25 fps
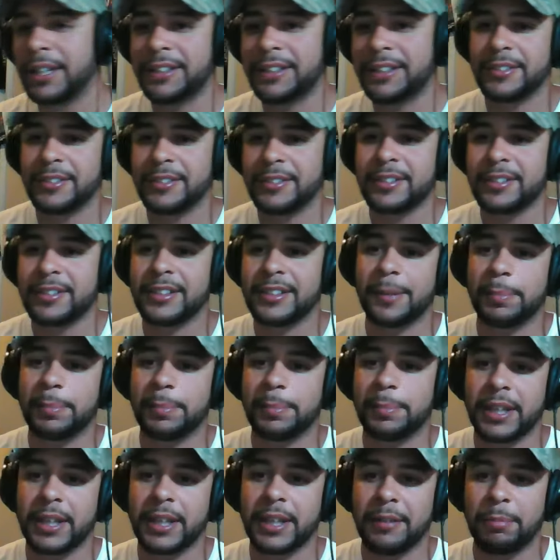You usually start
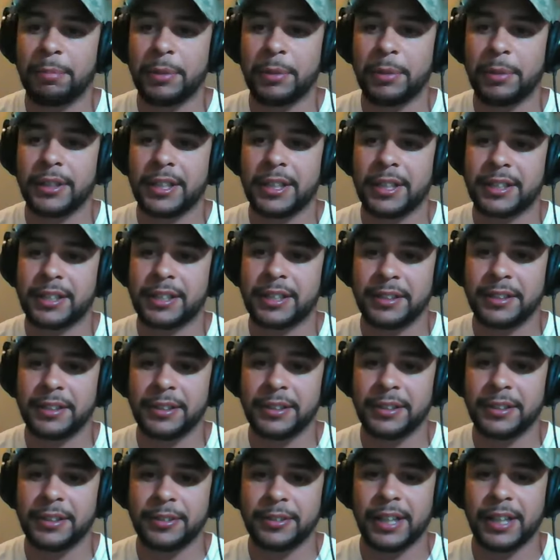picking up on like the
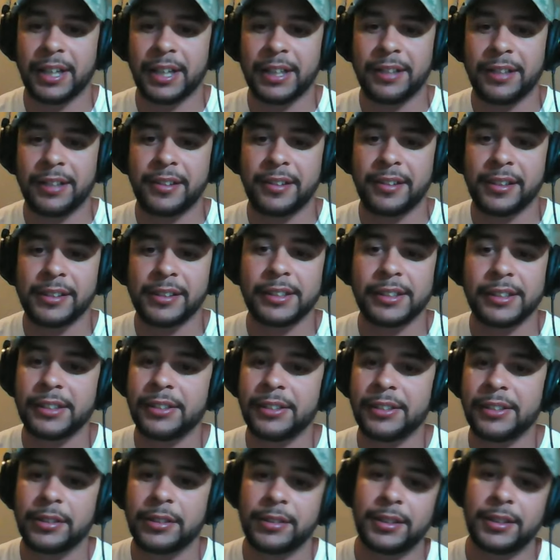little tiny things, and
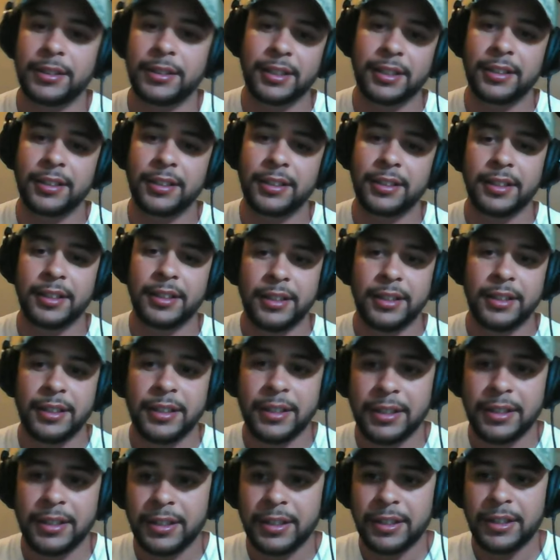you usually can,
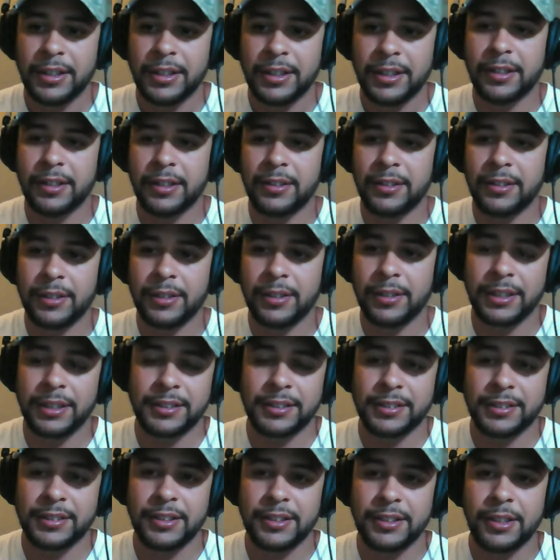you know, at
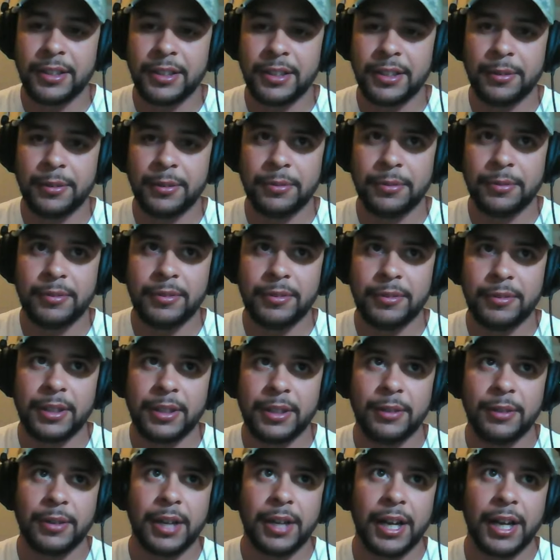least you know,
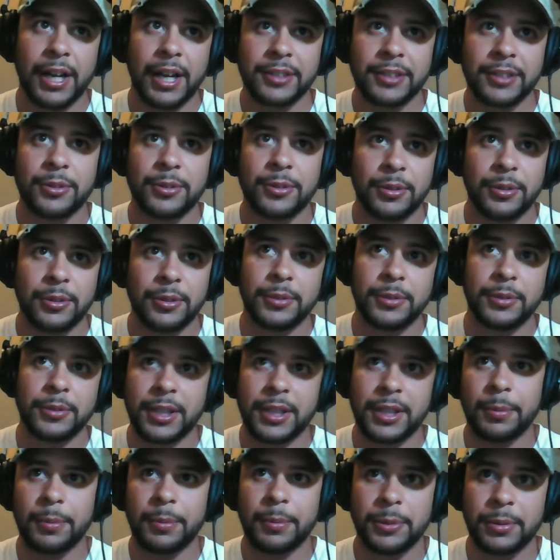you know, in high school there was a
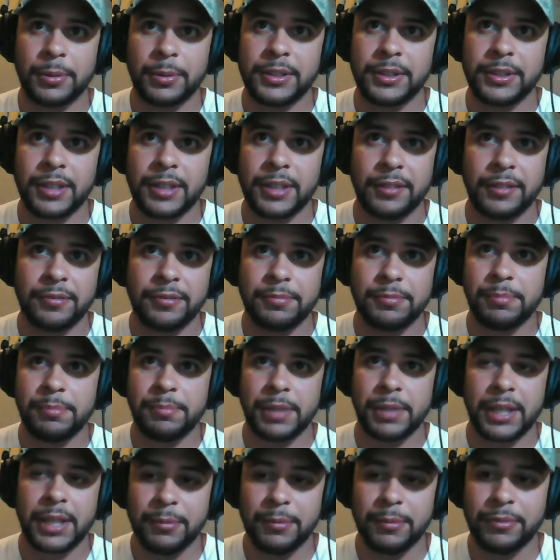couple twins that I
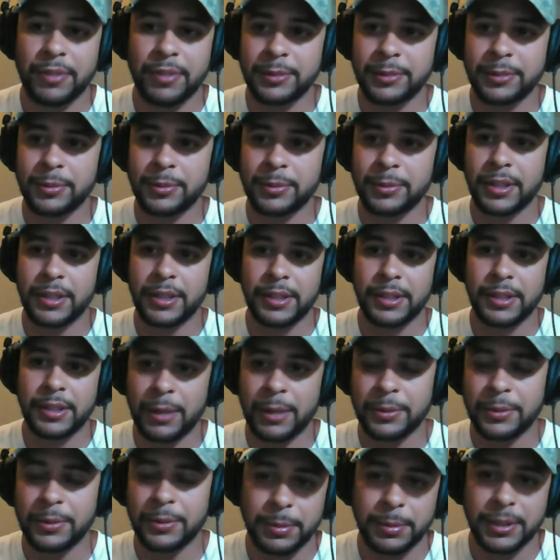became friends with, and
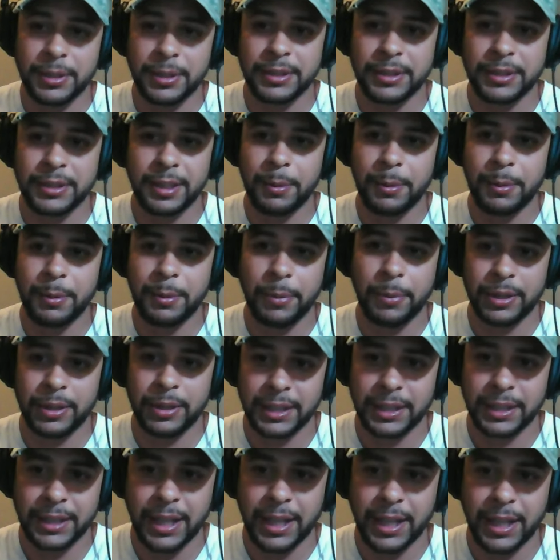I was able to tell them apart
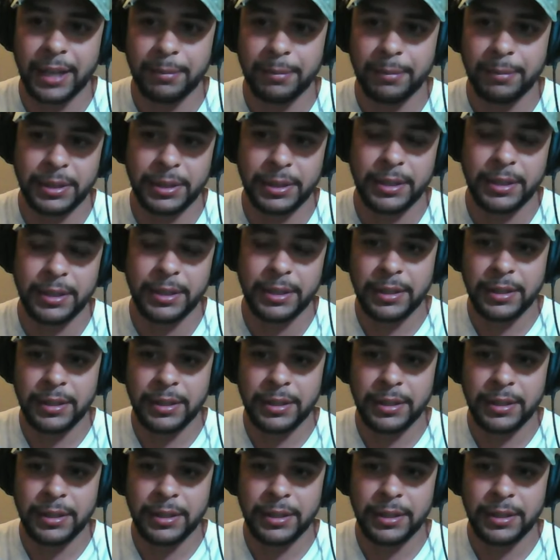like that. But